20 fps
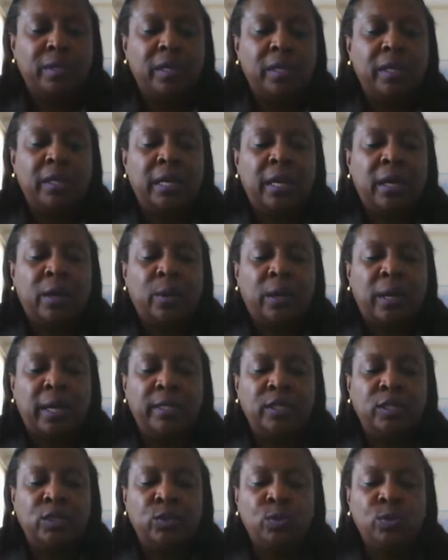Now, I
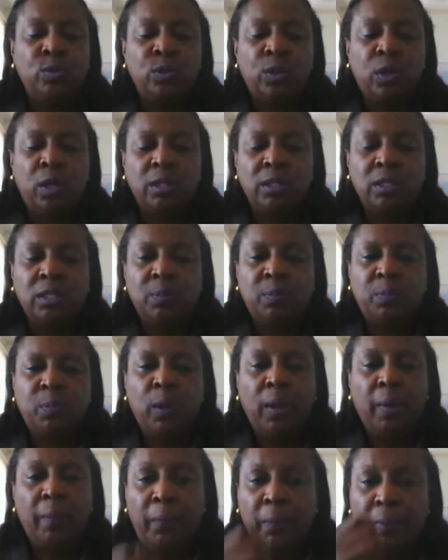do not
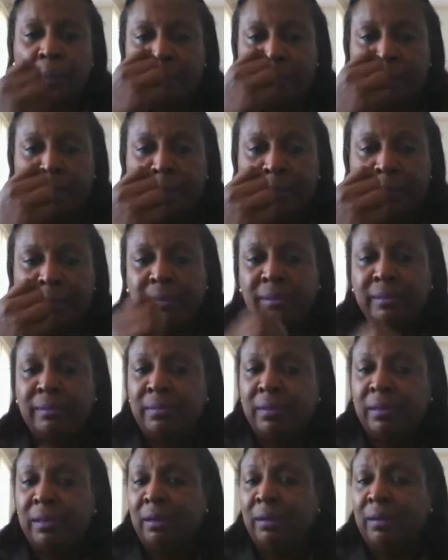support putting these
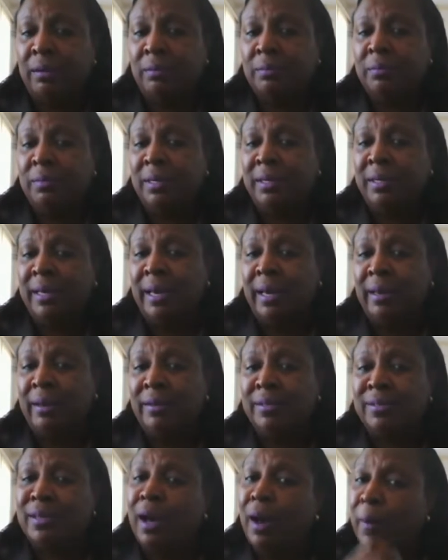
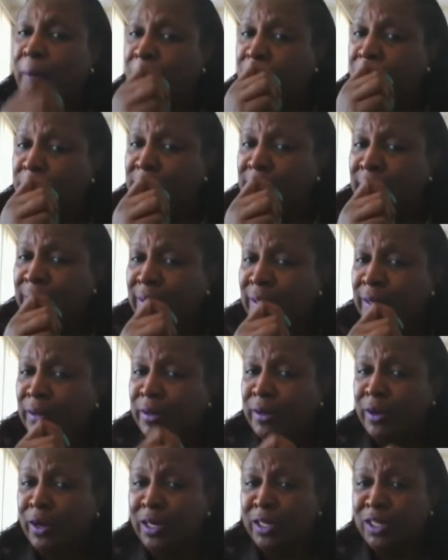inhalers up in the
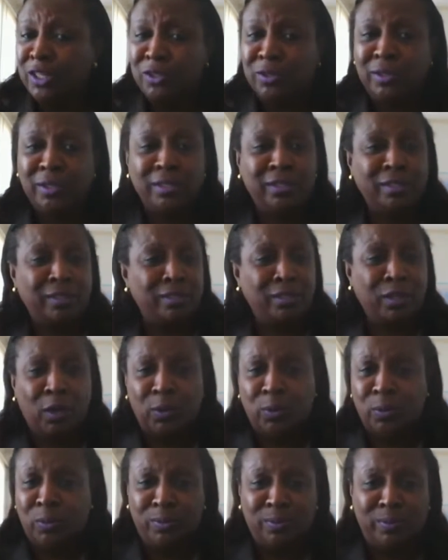nostrils.
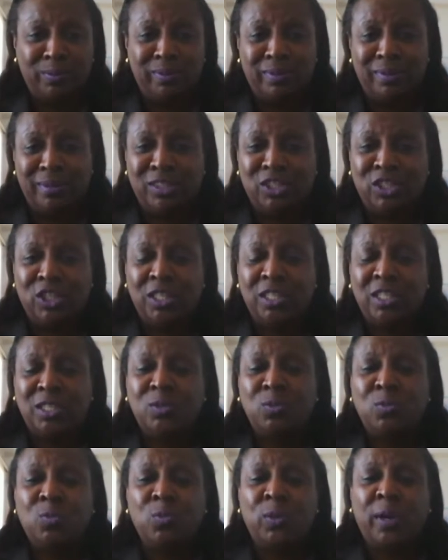No,
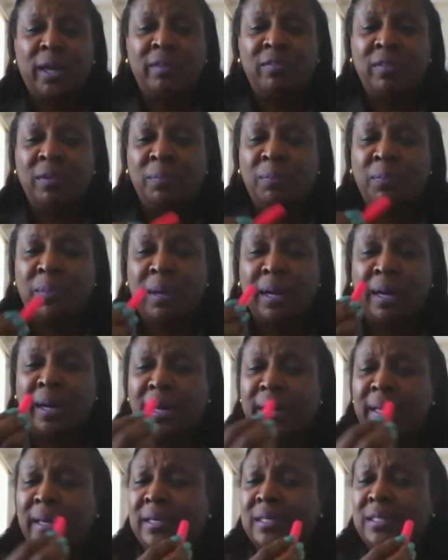just wave it
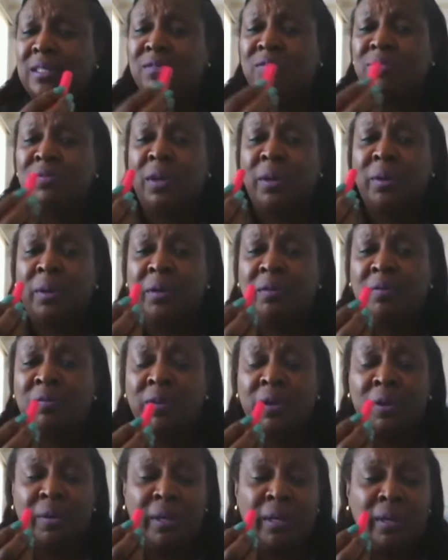by. It's very,
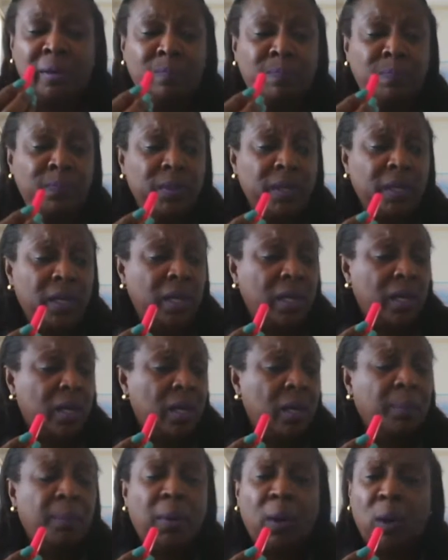very
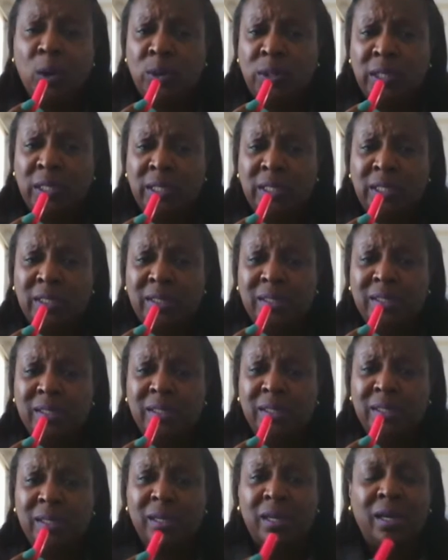potent,
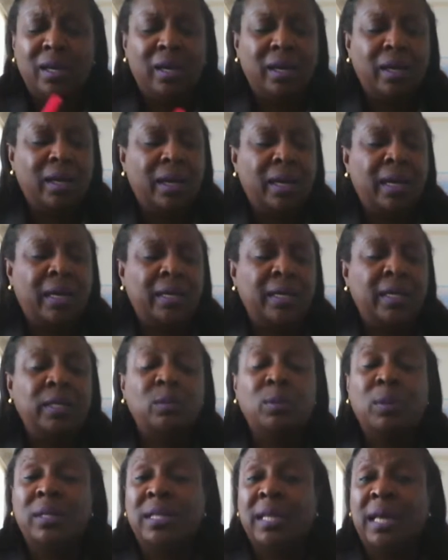and these
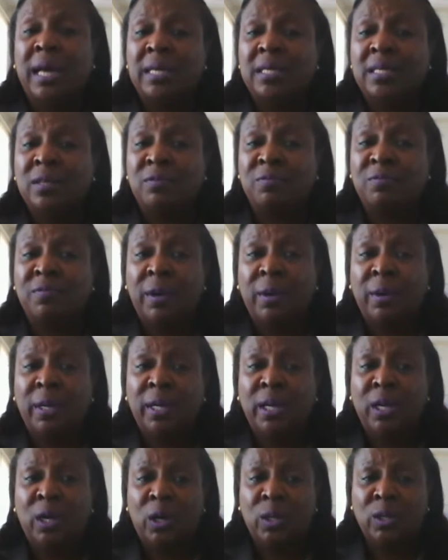will last a very
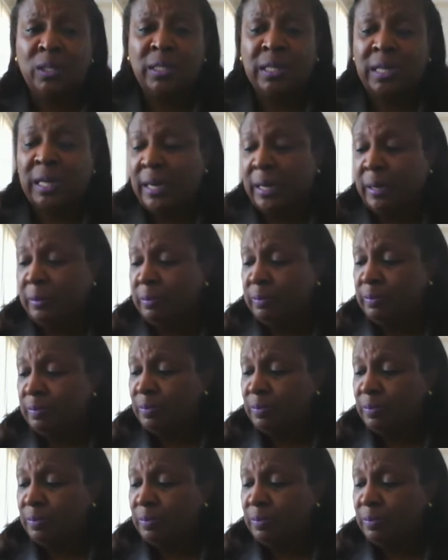long time.